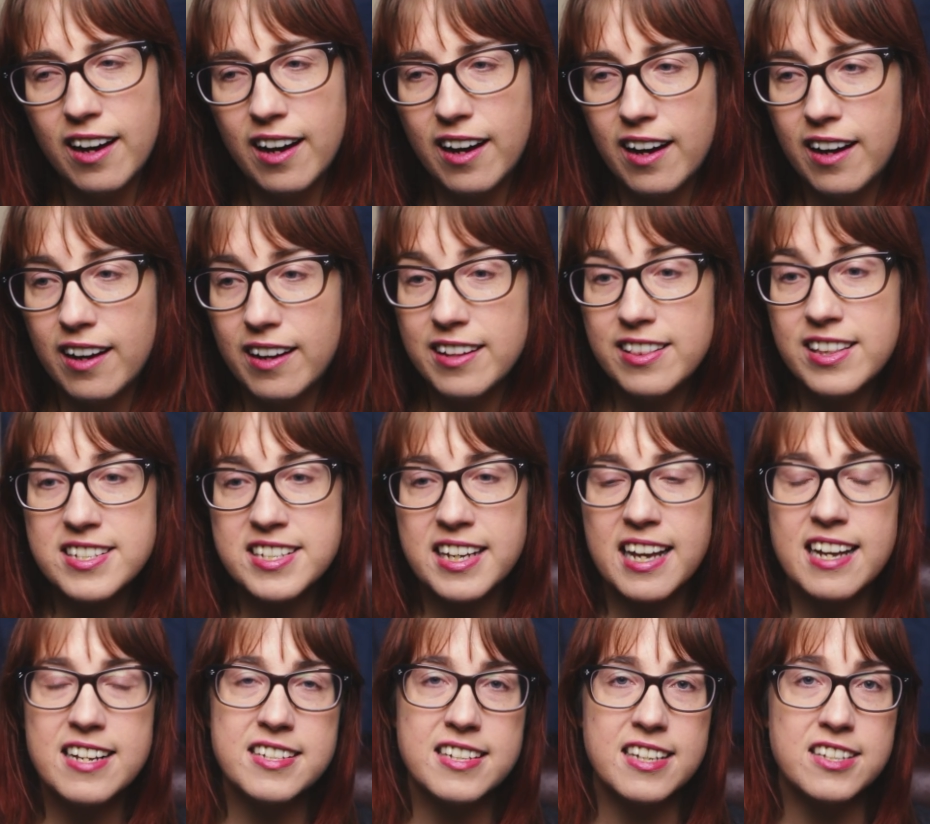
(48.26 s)
In this
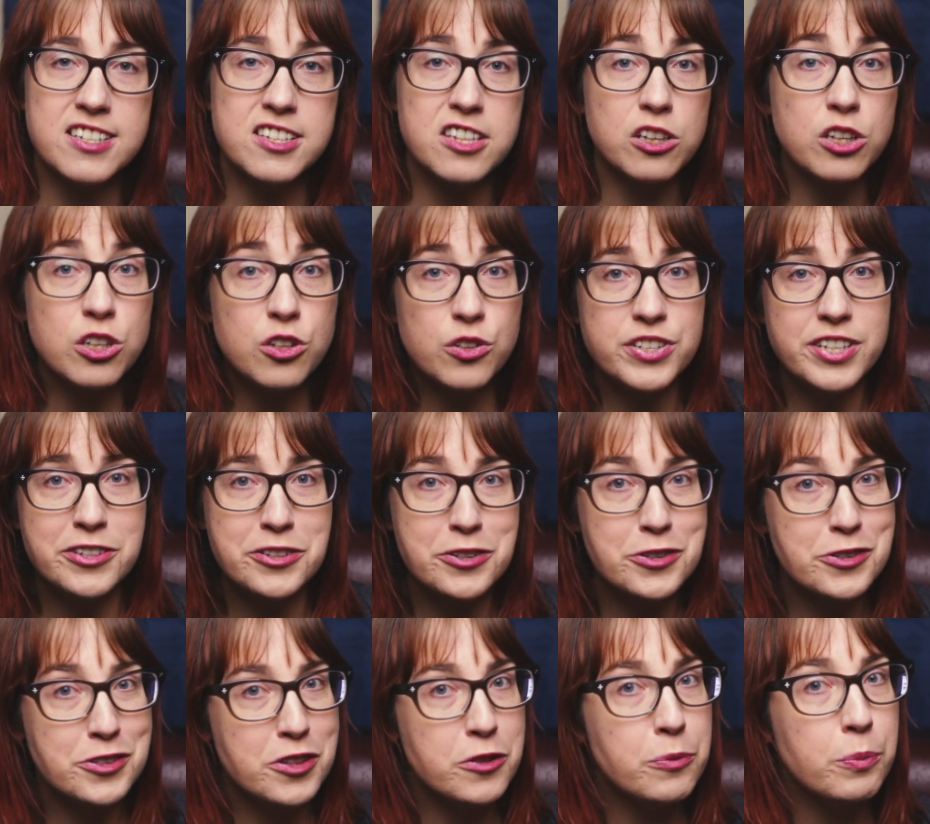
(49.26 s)
case, it's the Little
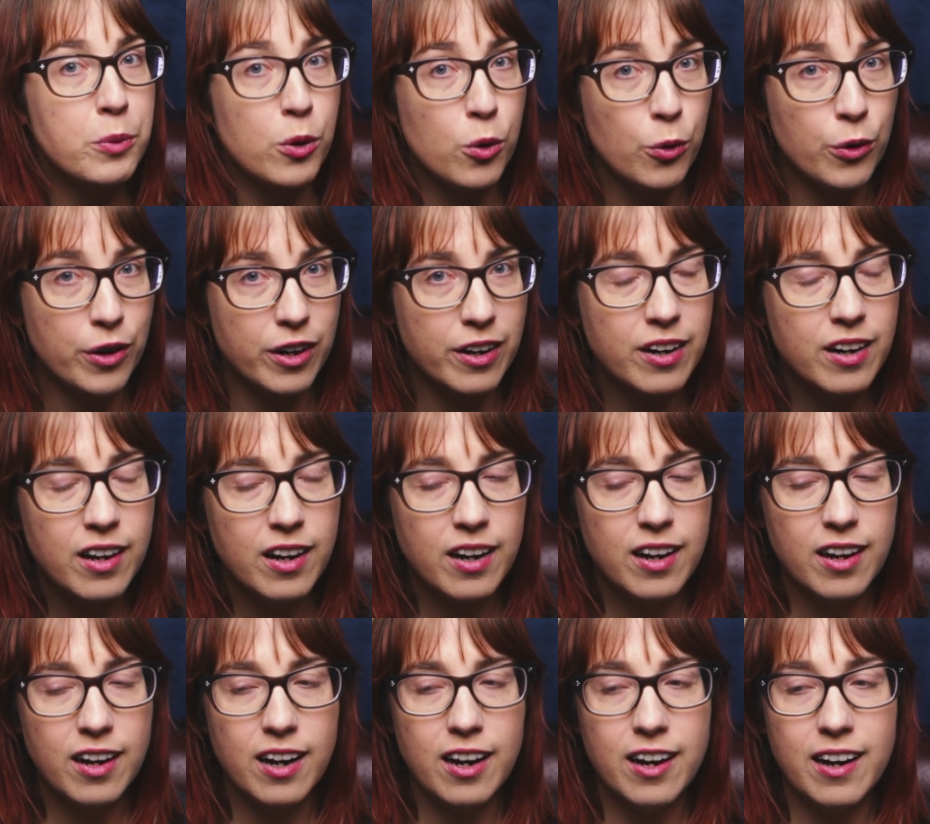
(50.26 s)
Sisters of the Poor,
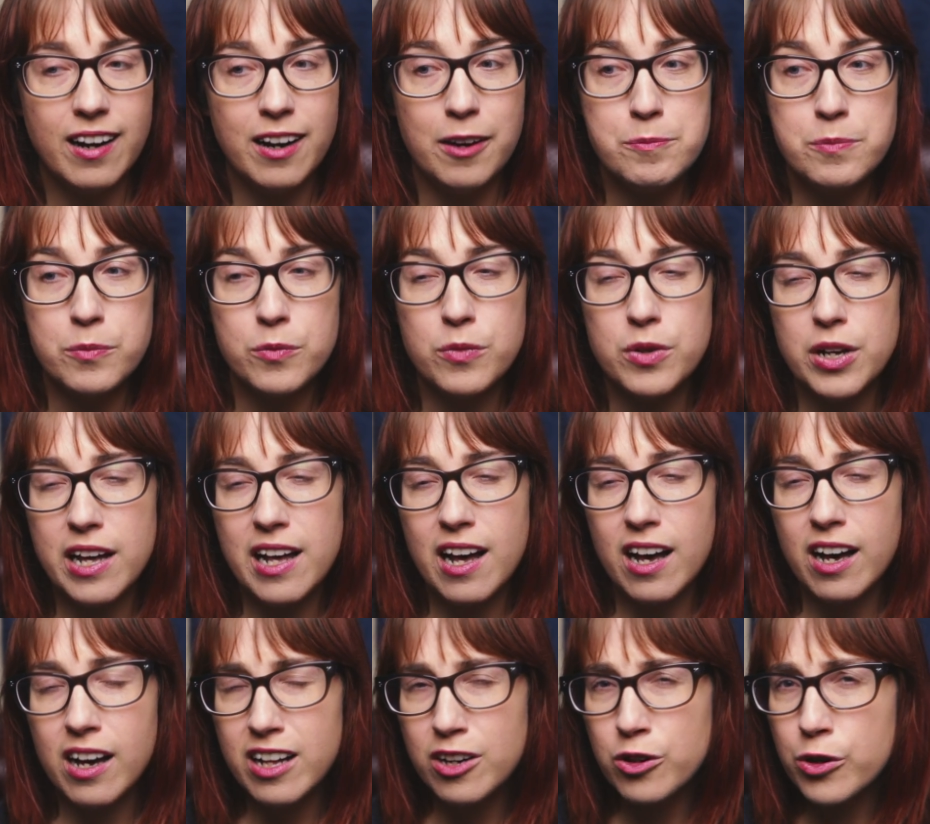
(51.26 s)

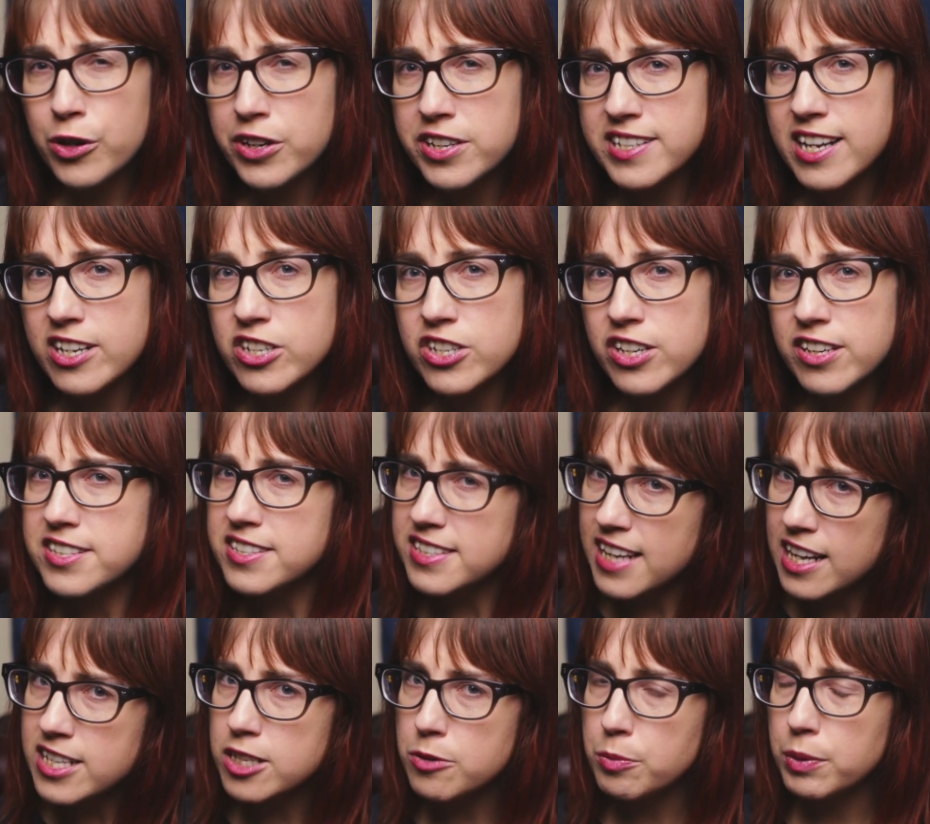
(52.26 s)
an organization
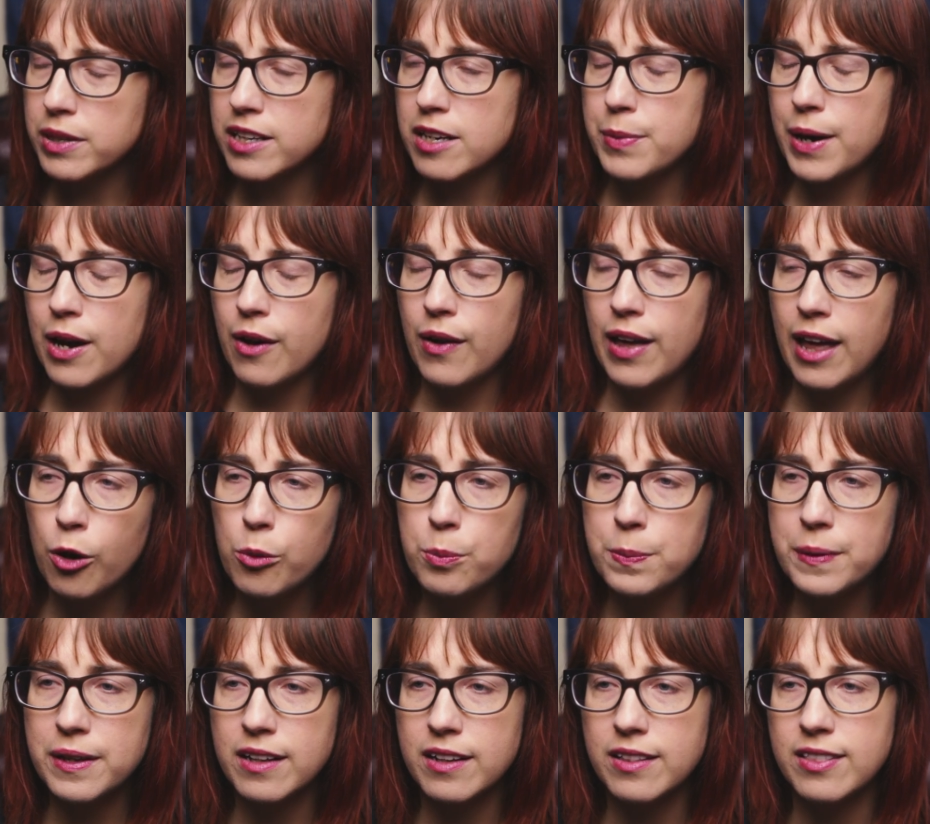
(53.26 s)
ostensibly about
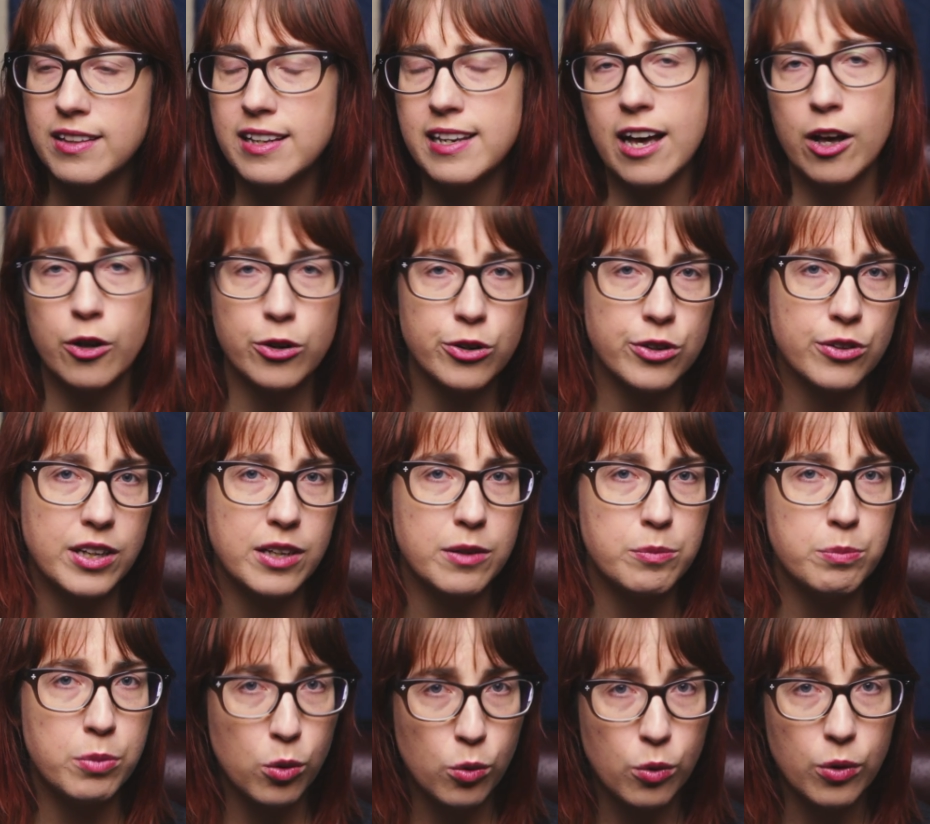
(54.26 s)
helping the
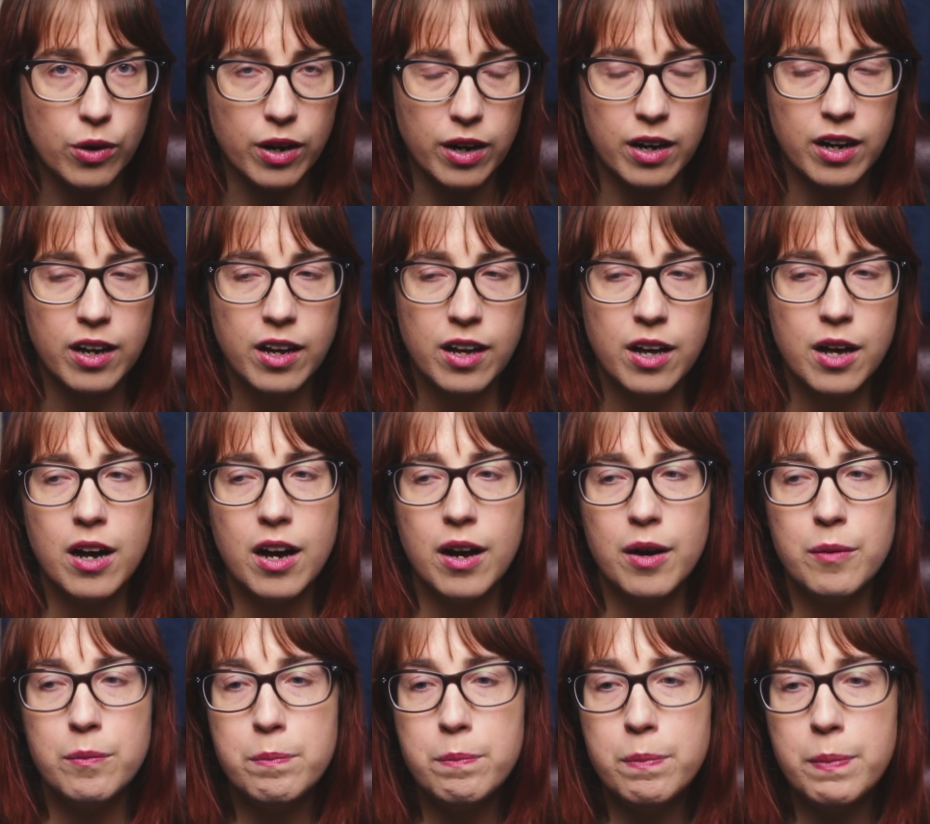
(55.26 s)
elderly poor,
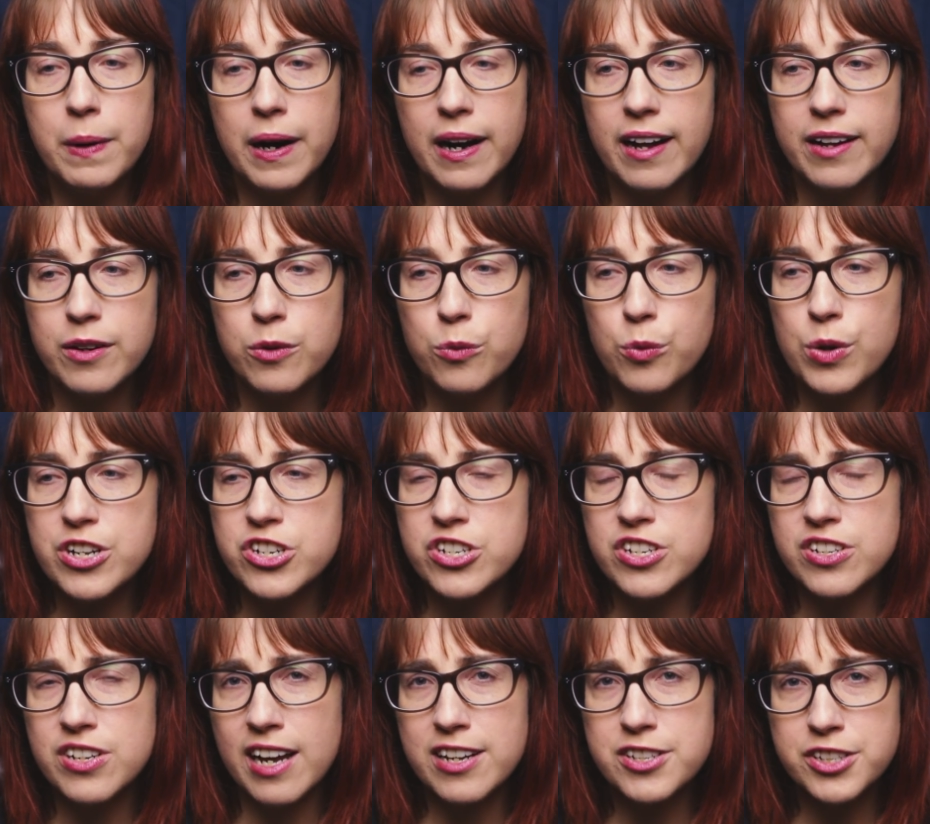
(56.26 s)
but
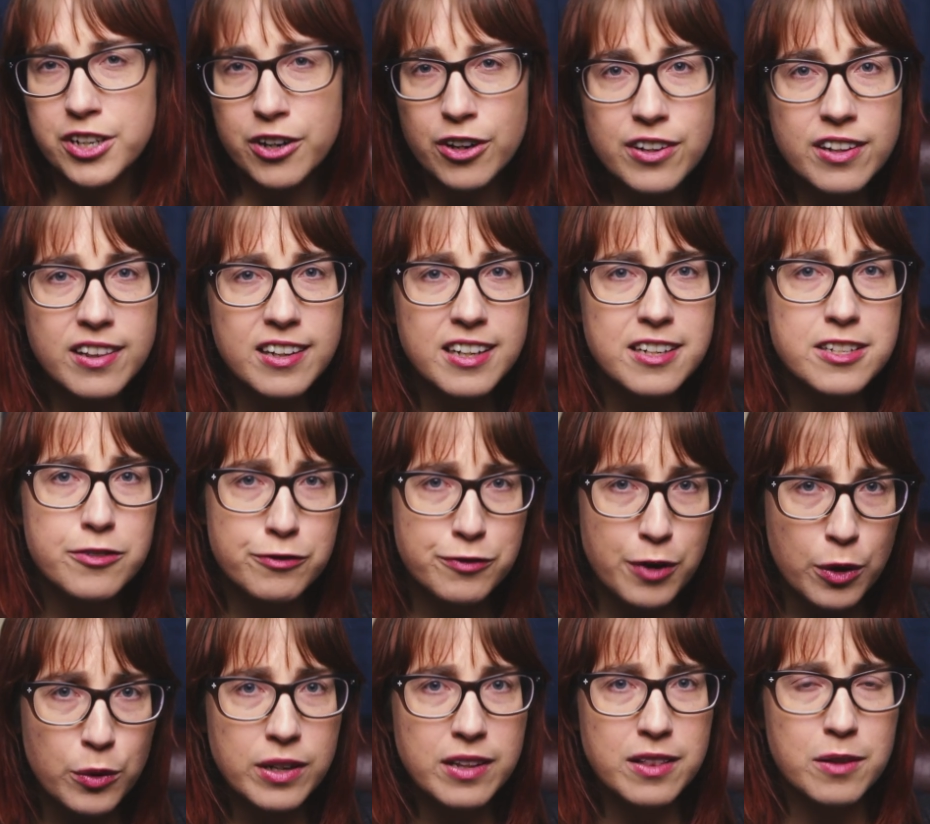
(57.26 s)
which has currently
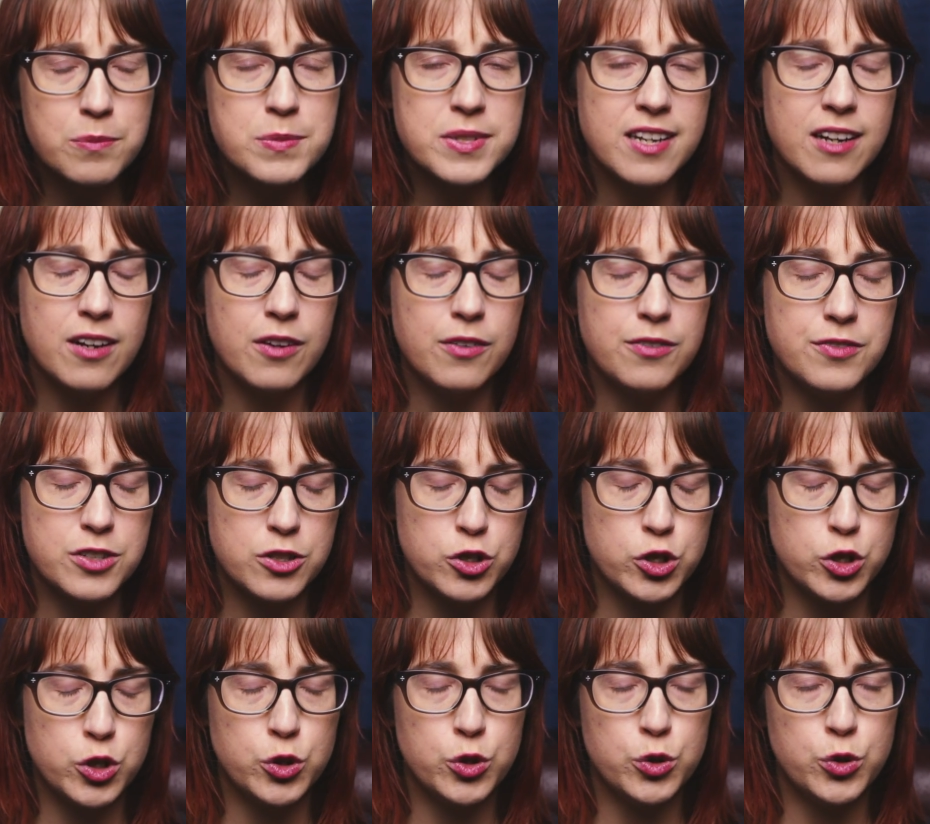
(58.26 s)
devoted themselves
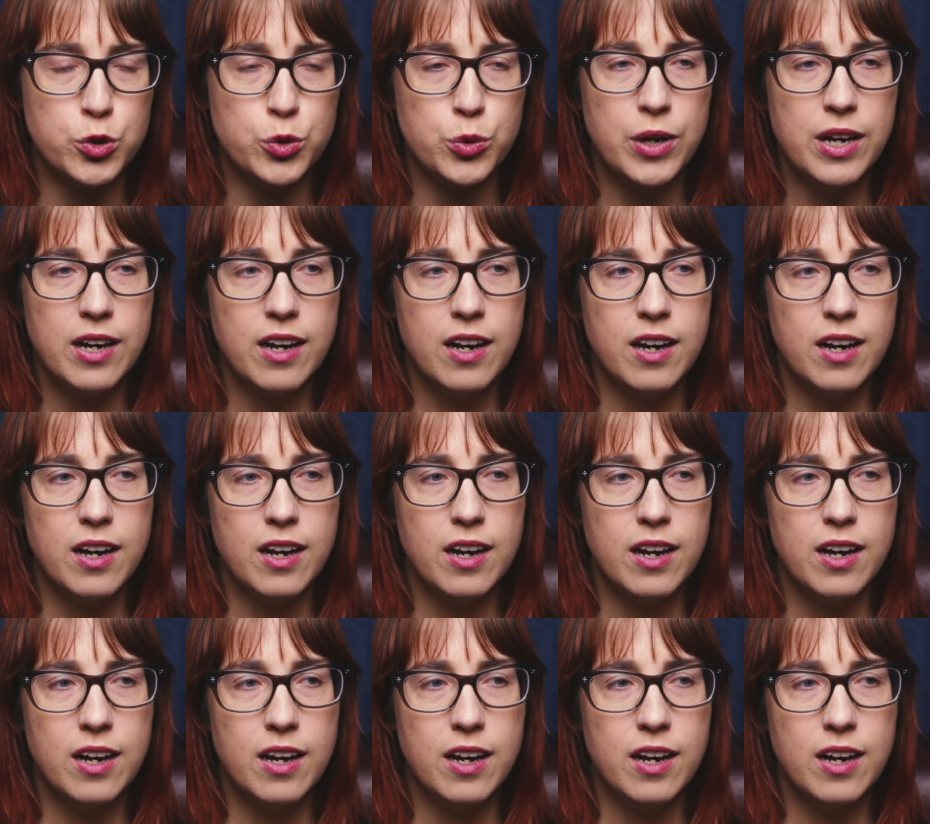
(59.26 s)
to